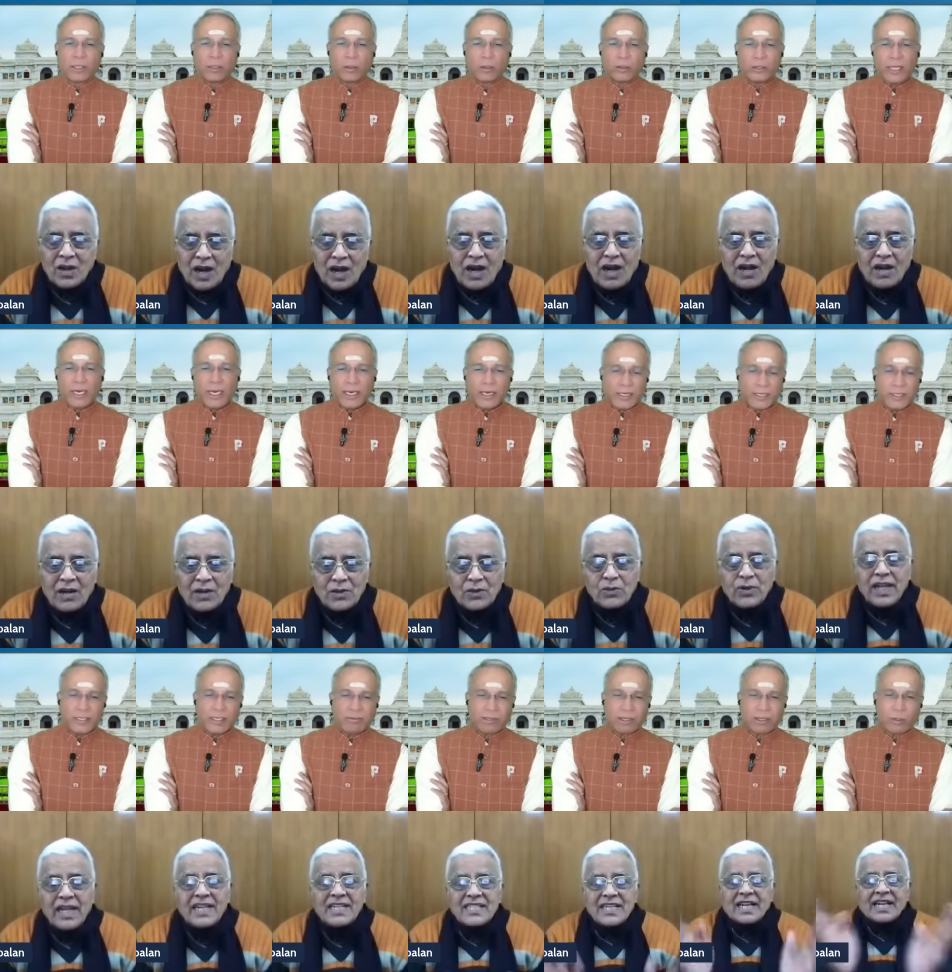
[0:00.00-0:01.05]
Speaker 1: Ah, Uttarakhand ah,
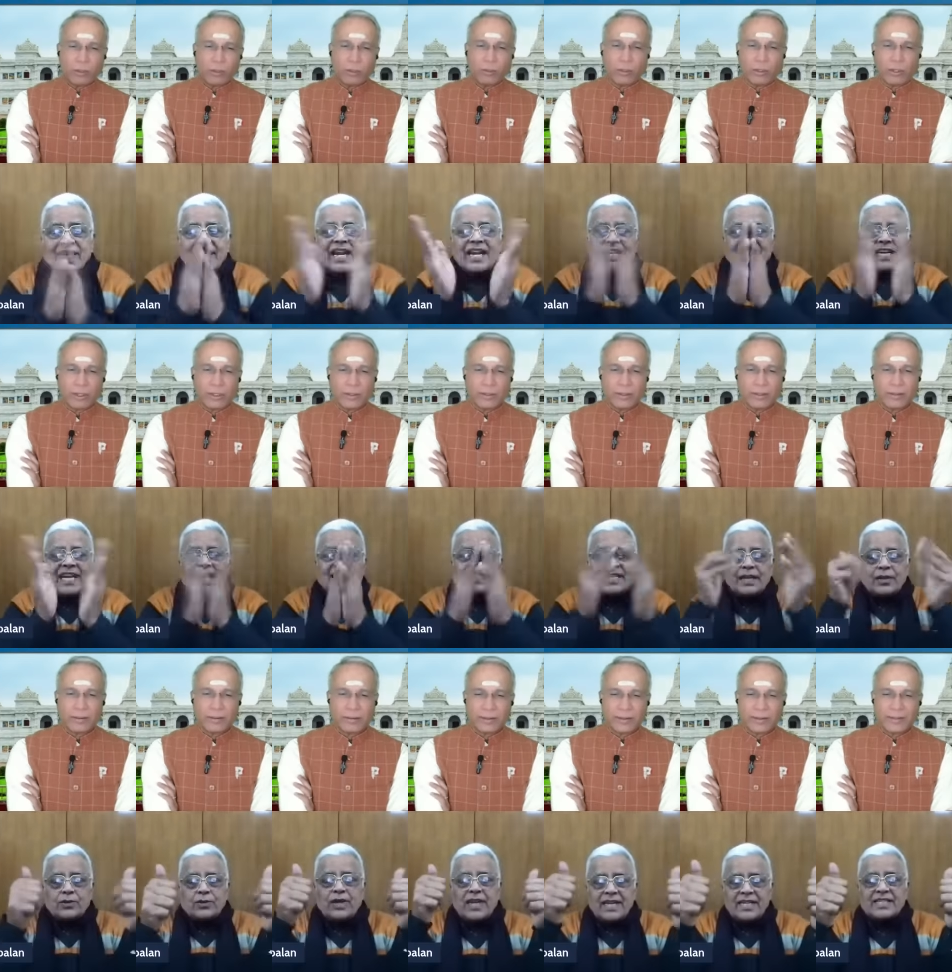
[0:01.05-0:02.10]
Civil Code.
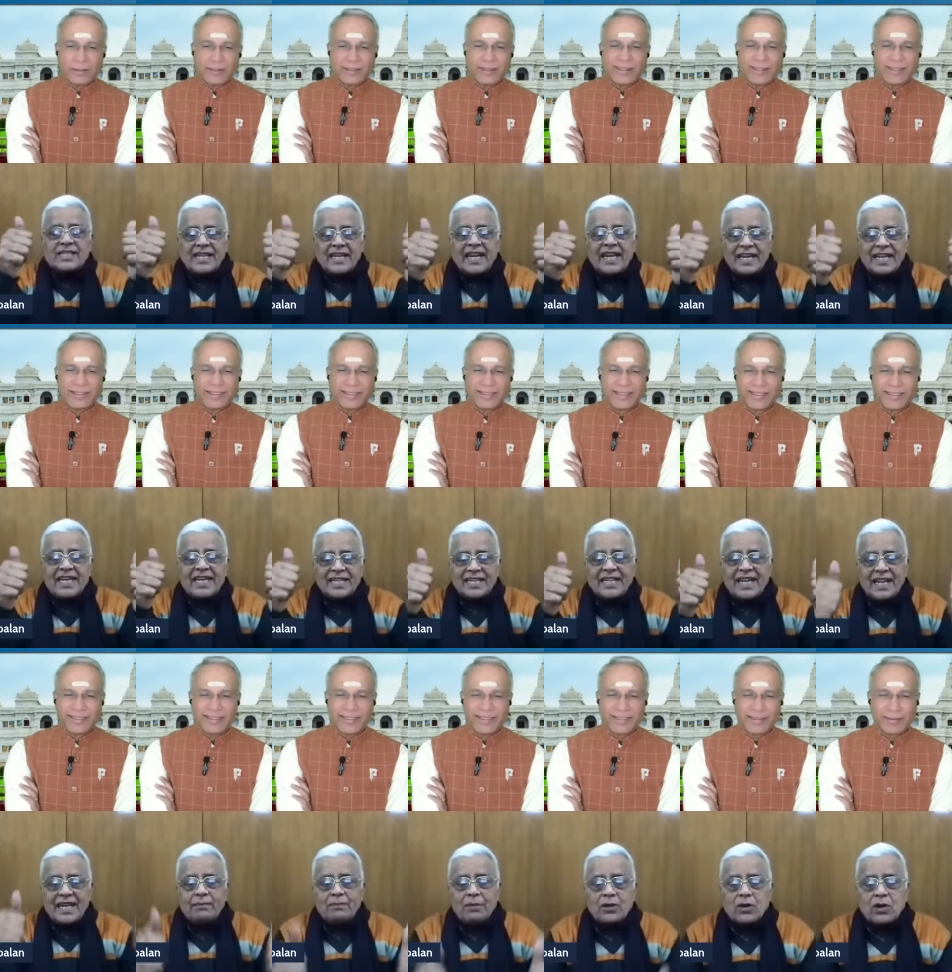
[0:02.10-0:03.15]
Today is a hailing
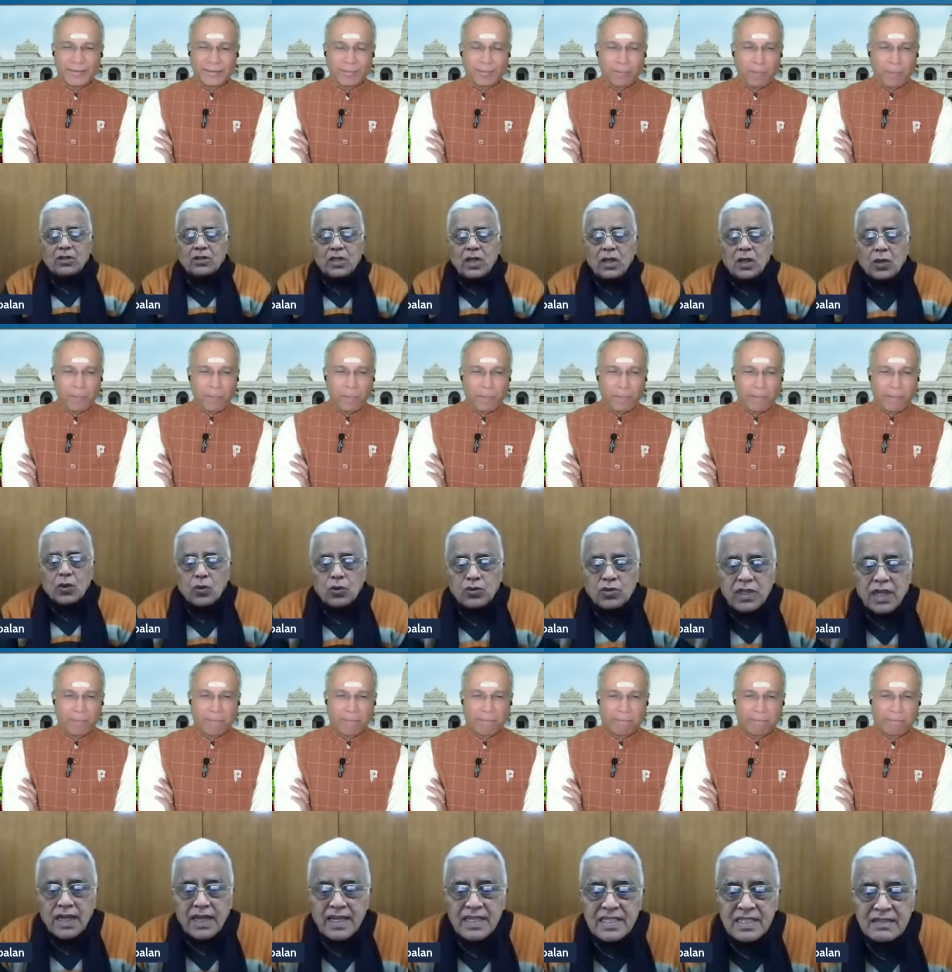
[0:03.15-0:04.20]
day because
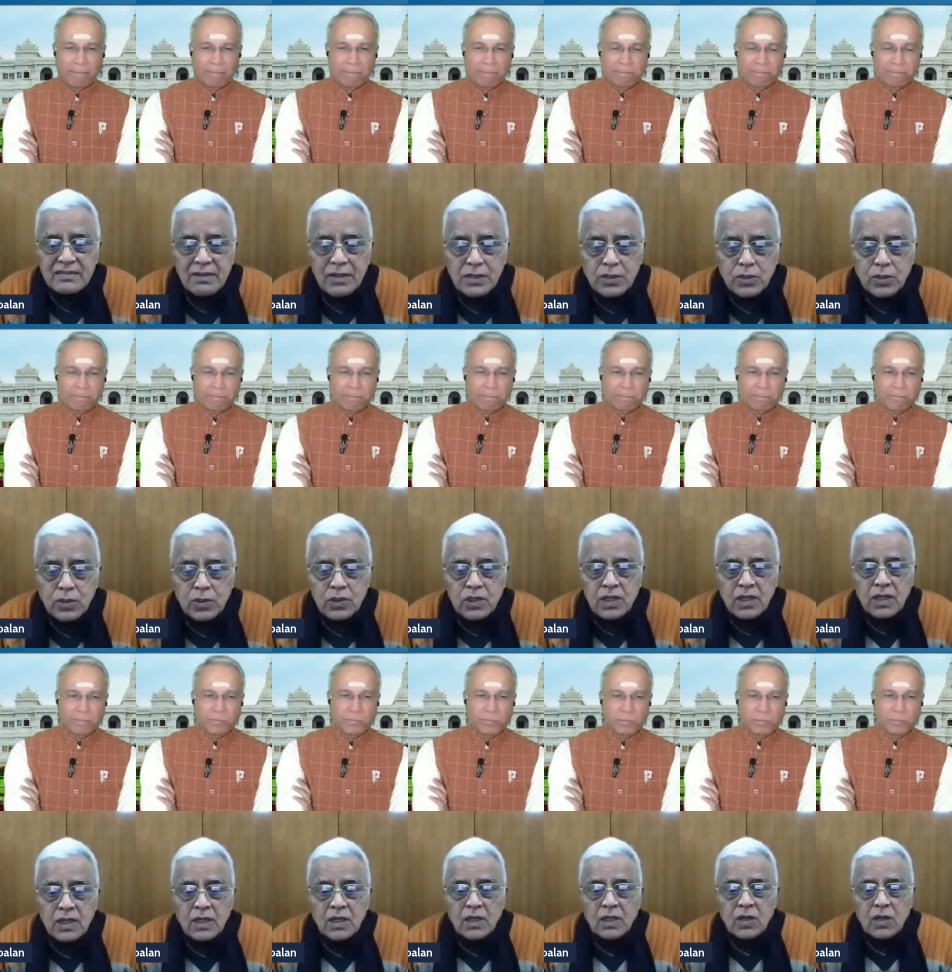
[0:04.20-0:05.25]
Uttarakhand Civil Code
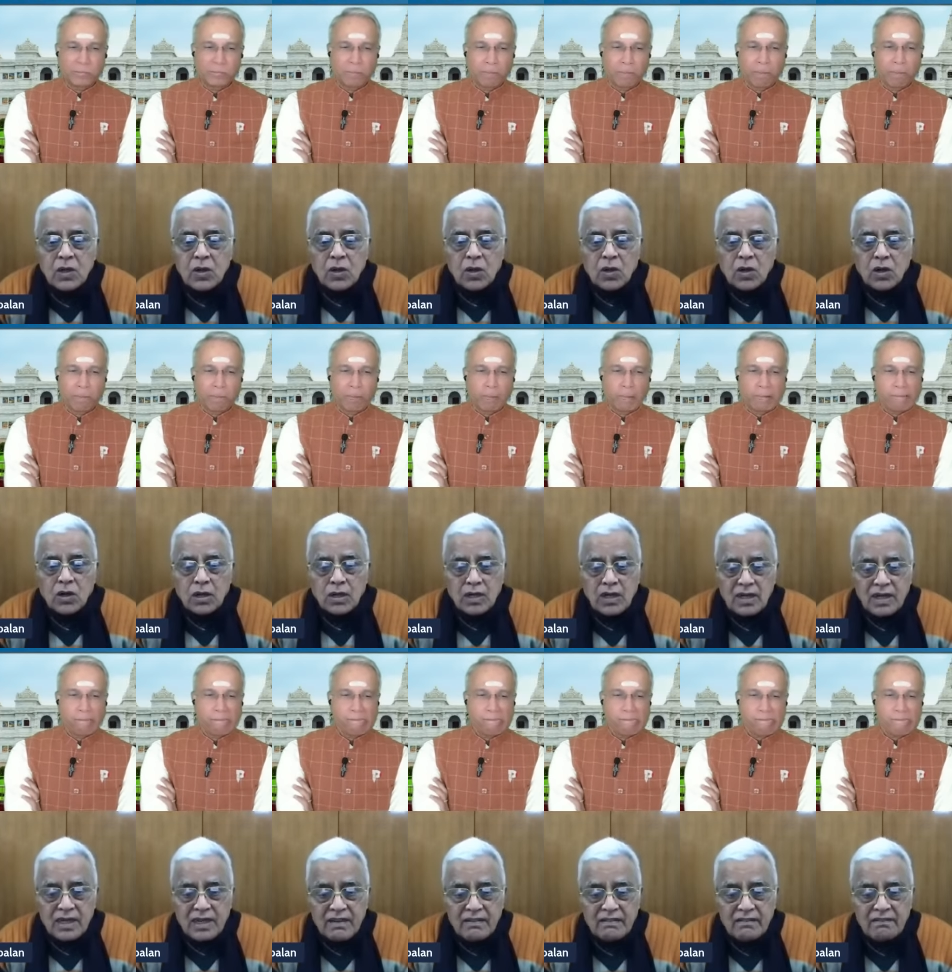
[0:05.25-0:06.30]

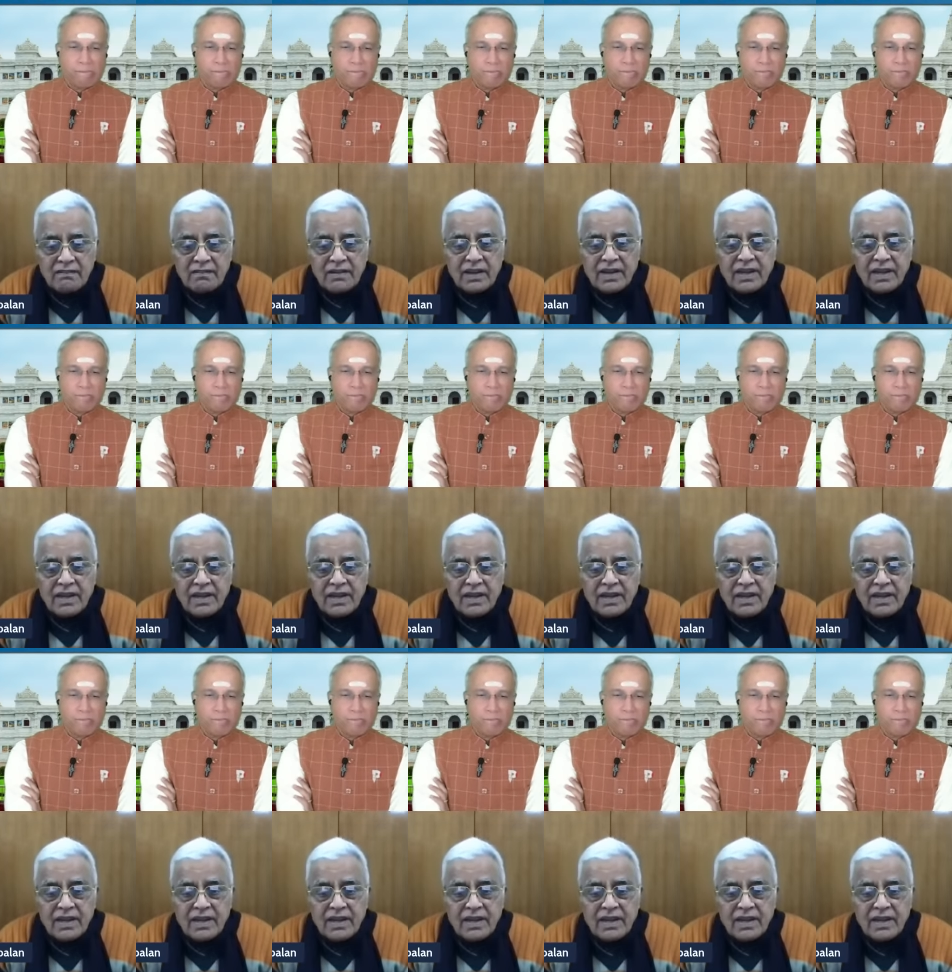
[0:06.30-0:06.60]
live